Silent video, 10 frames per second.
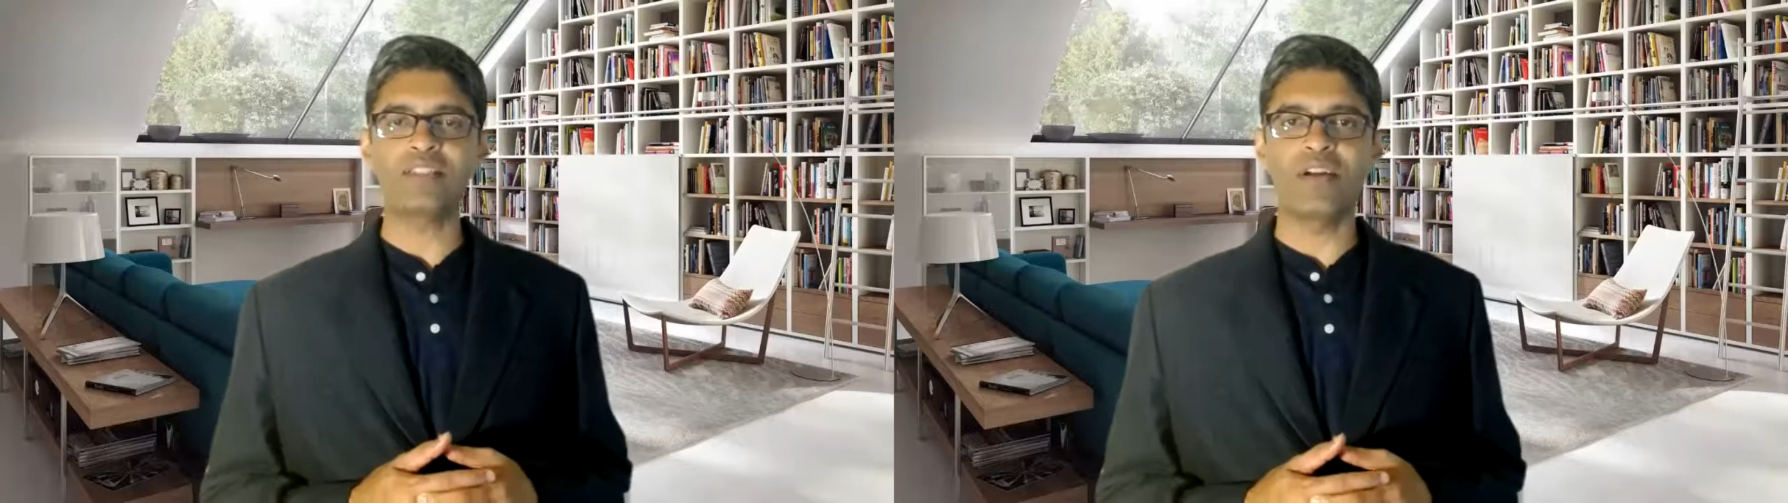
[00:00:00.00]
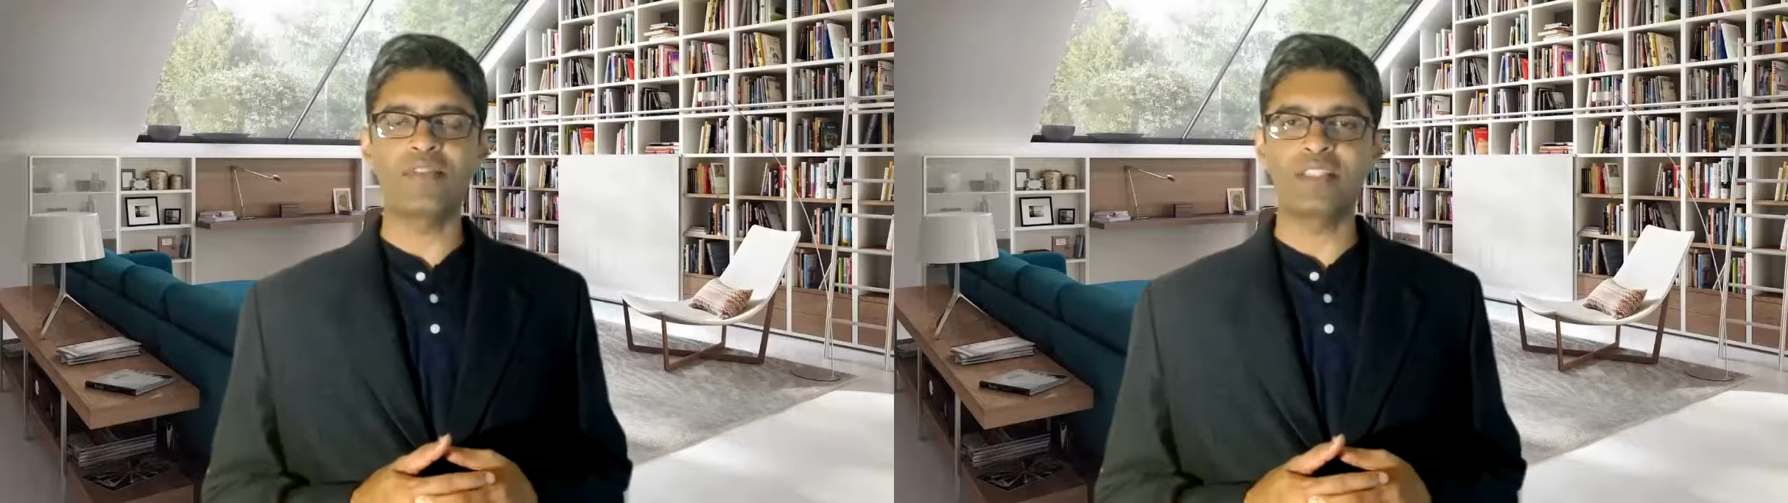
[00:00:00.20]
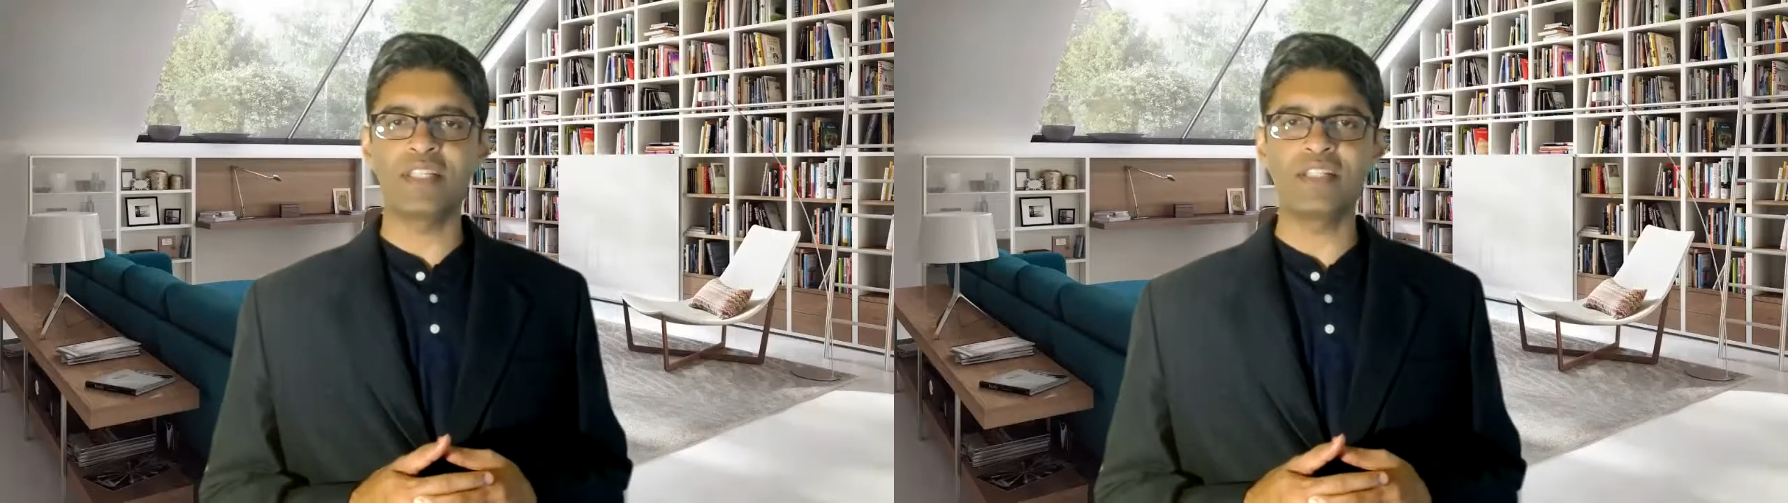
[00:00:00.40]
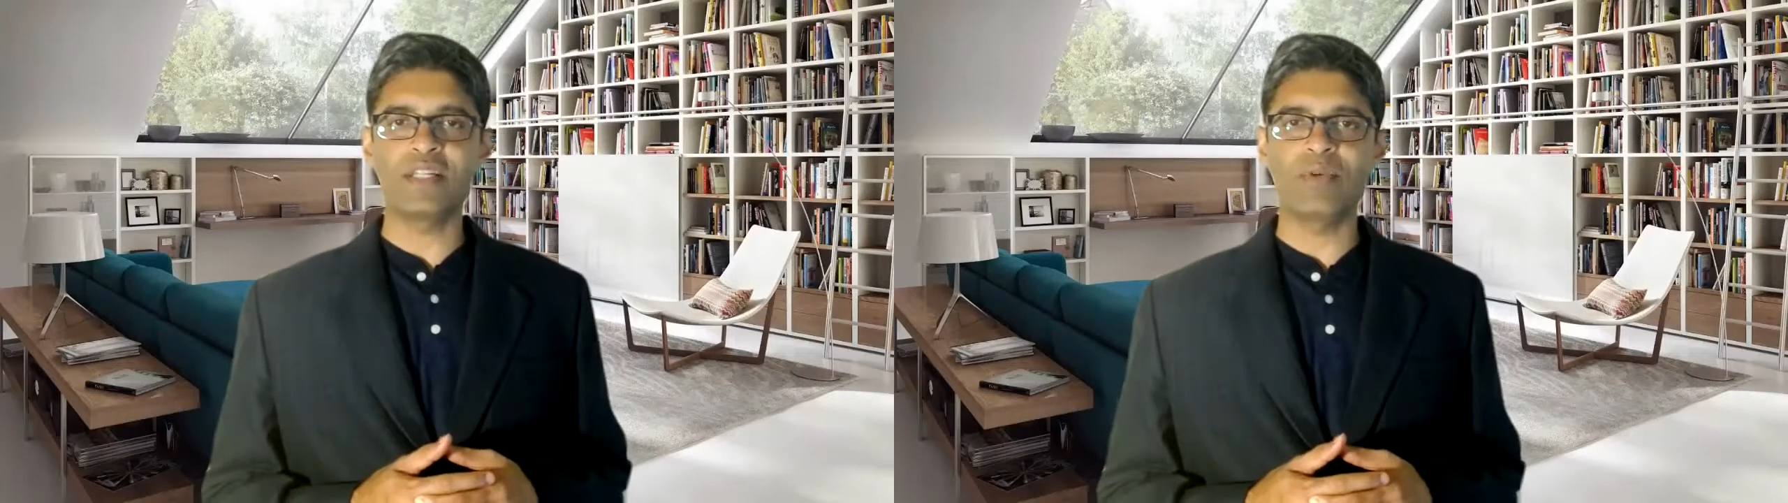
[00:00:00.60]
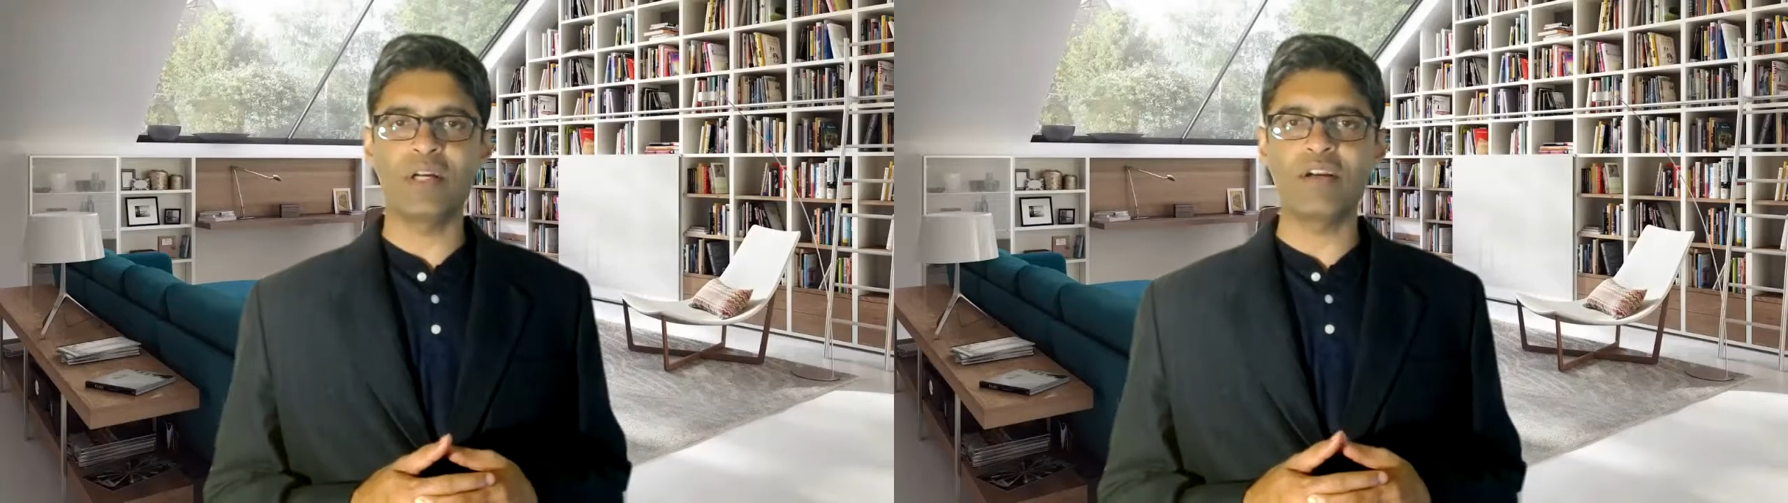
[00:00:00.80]

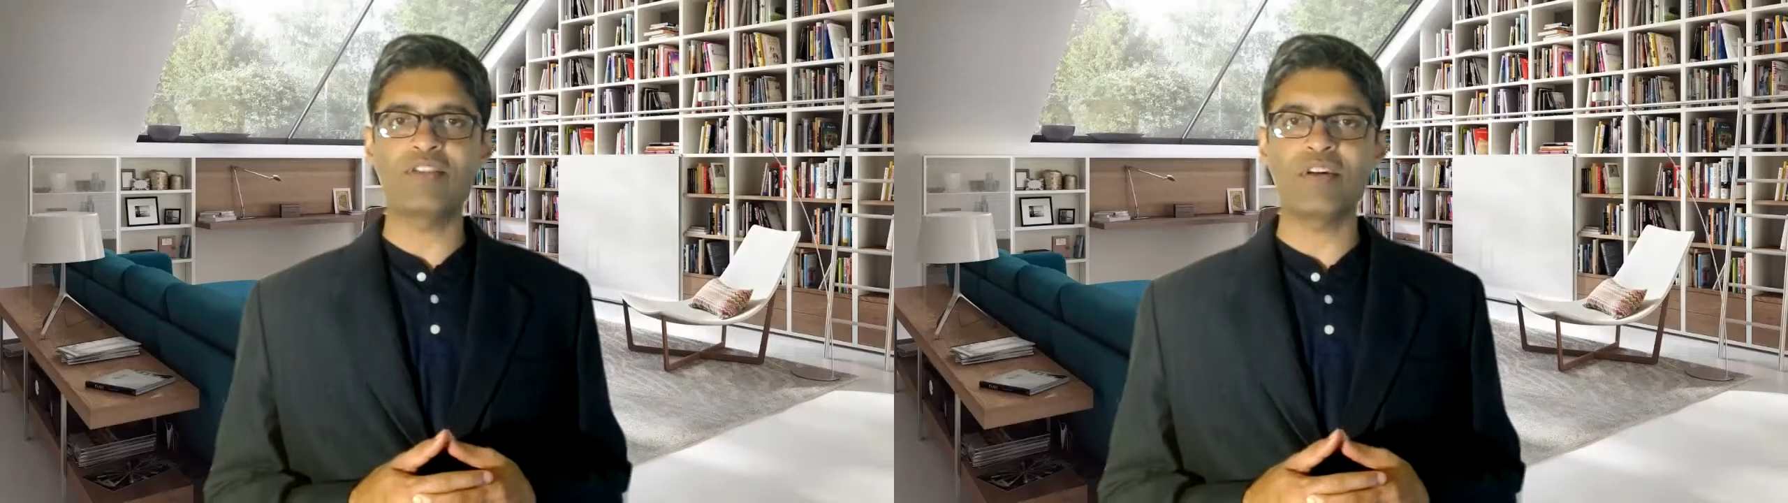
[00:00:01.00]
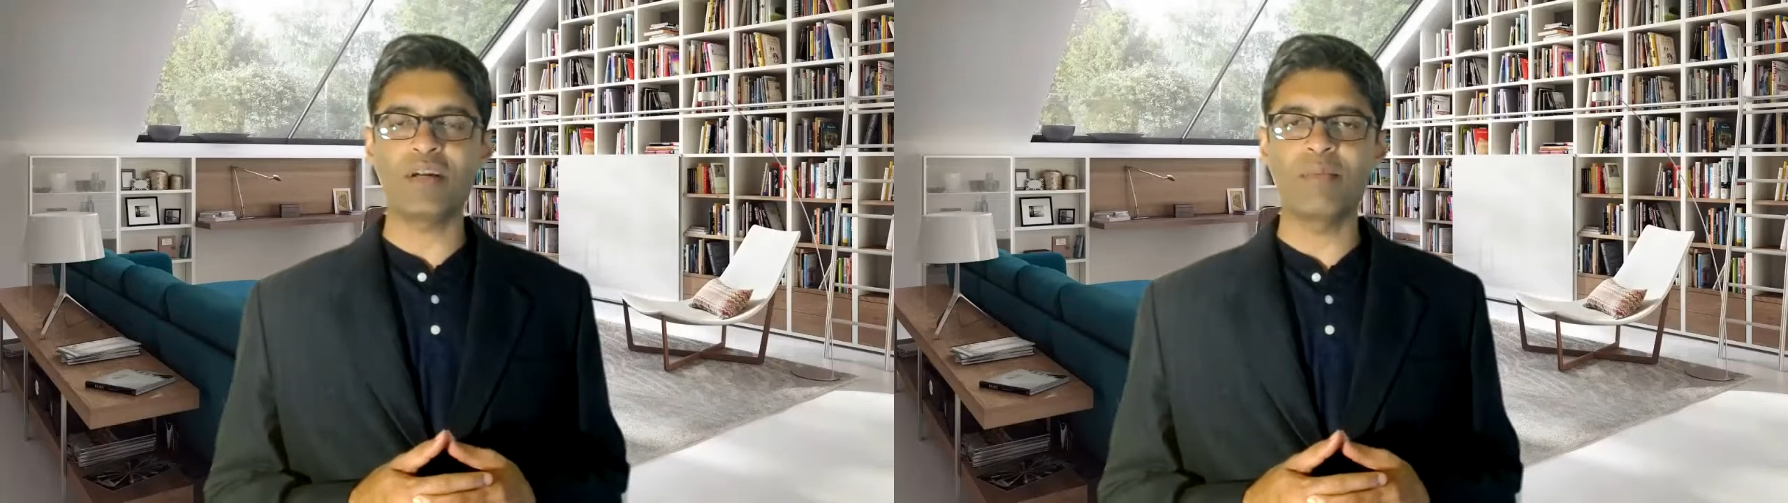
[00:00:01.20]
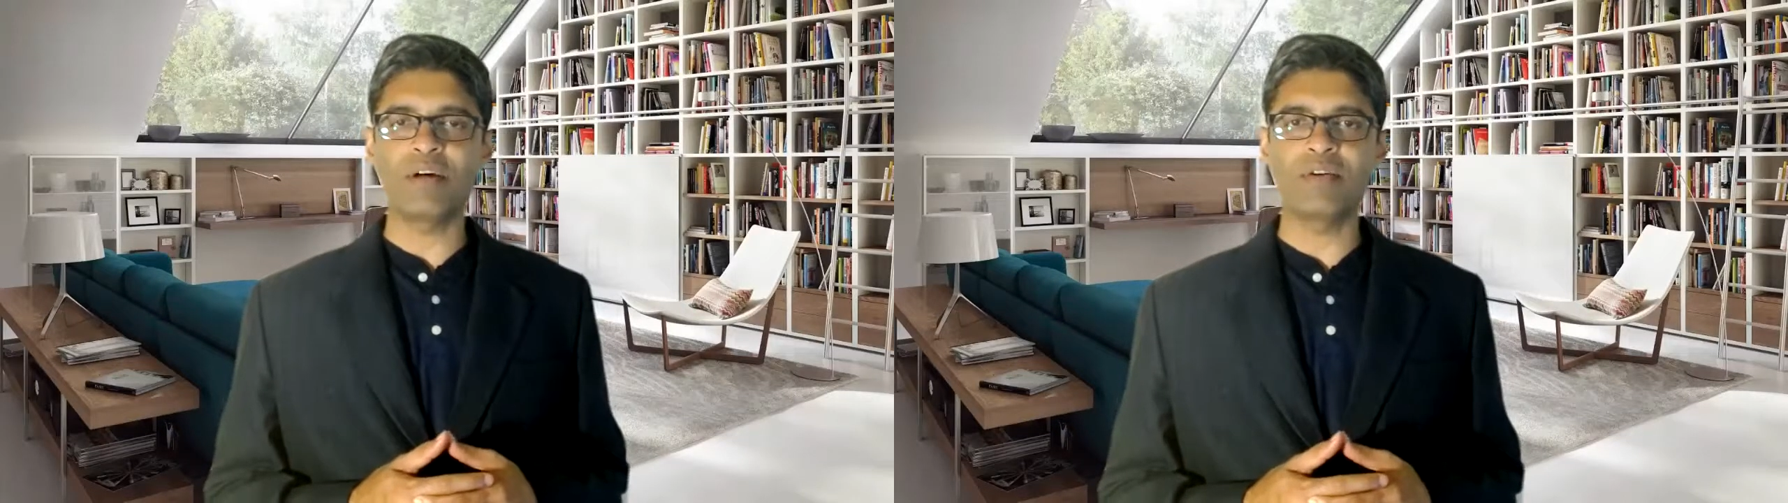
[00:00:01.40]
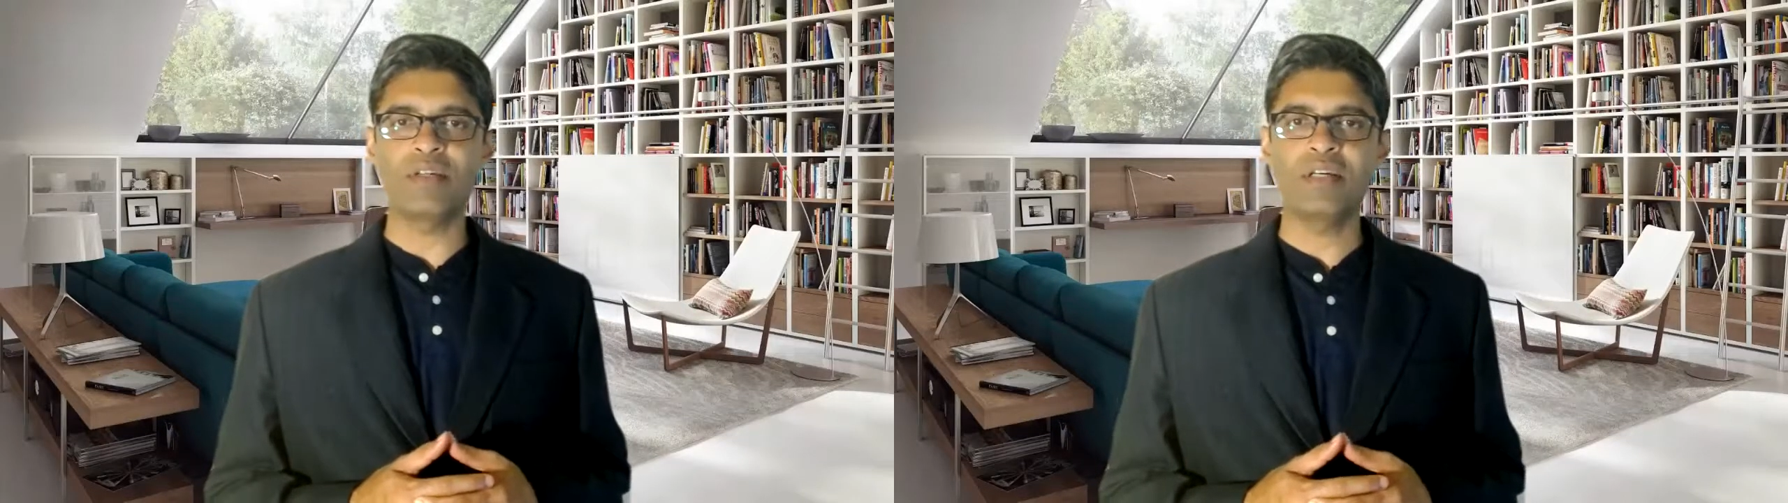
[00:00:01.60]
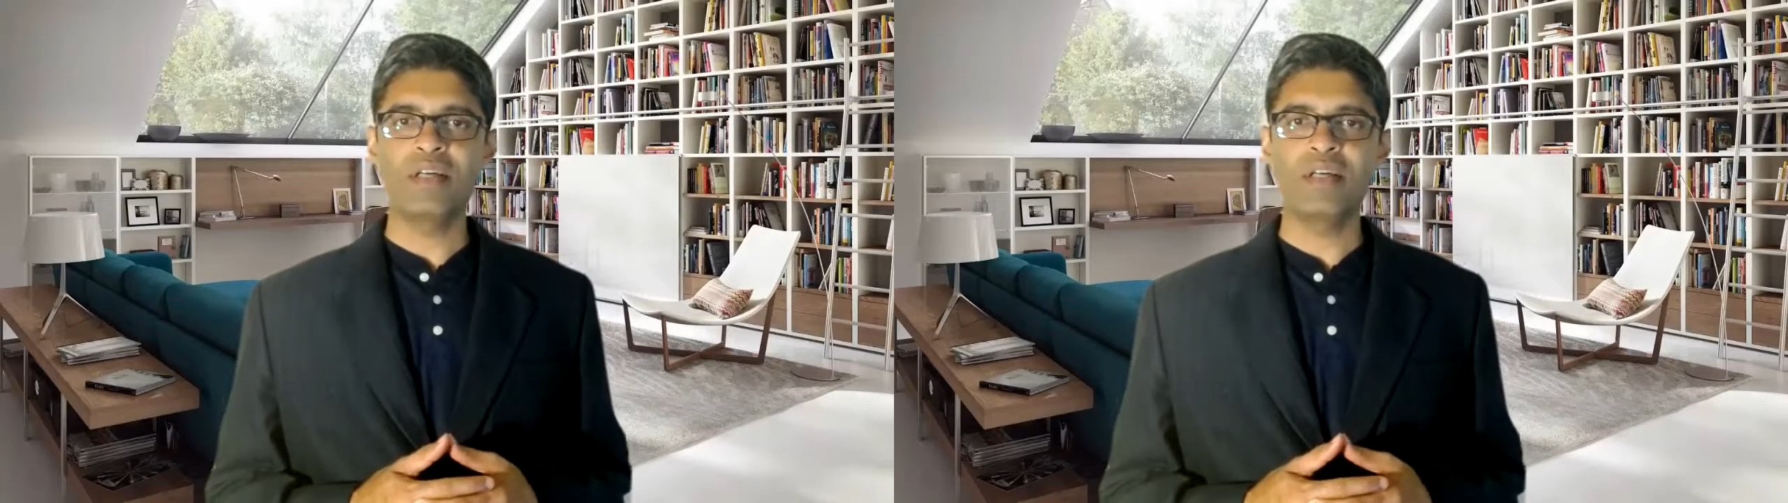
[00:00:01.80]
conversation, we're going to talk about